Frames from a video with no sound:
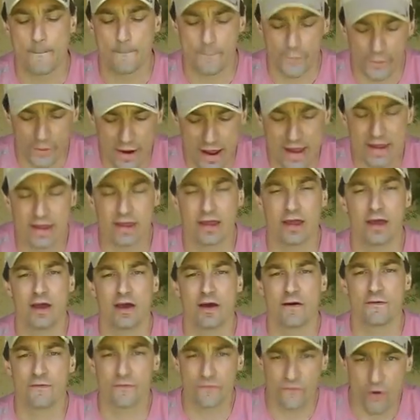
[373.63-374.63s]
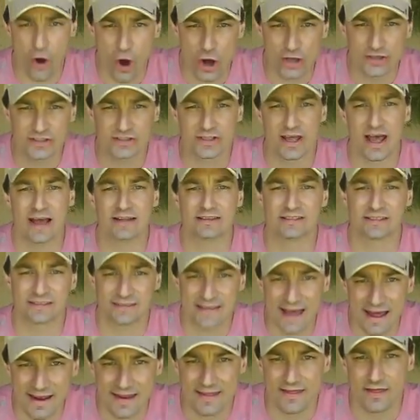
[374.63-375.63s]
Pray, fast, and
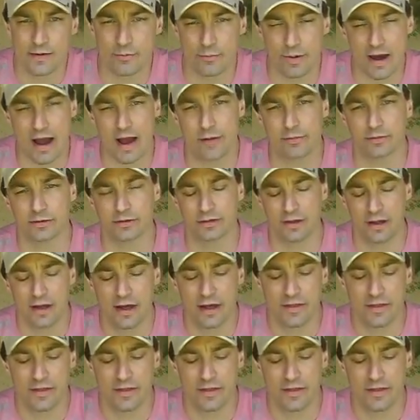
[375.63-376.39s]
study the Bible.